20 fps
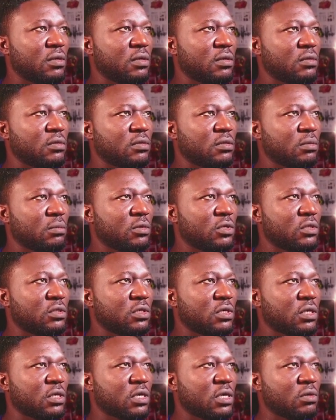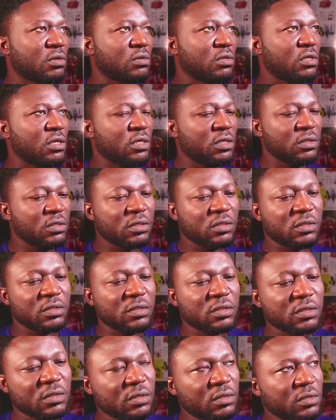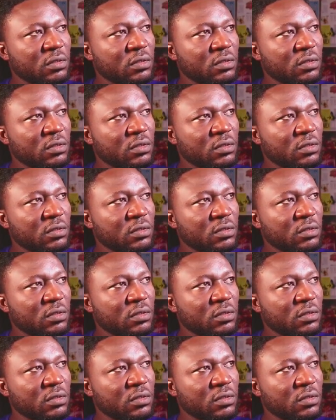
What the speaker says: so I'm going to take out this